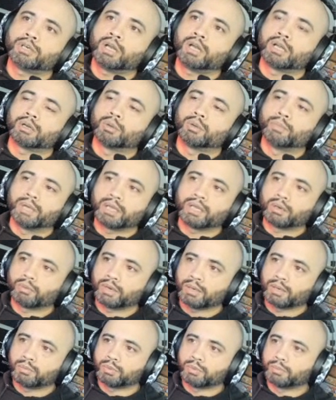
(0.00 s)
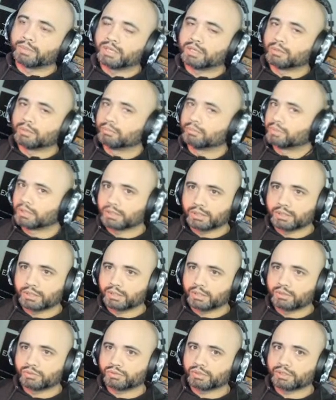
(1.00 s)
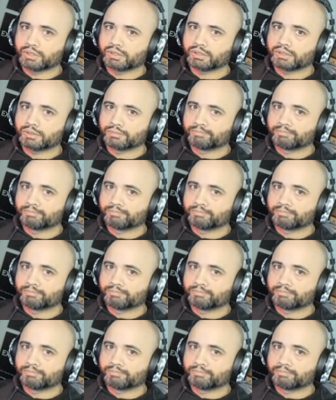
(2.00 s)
on Omega Red will be completely useless.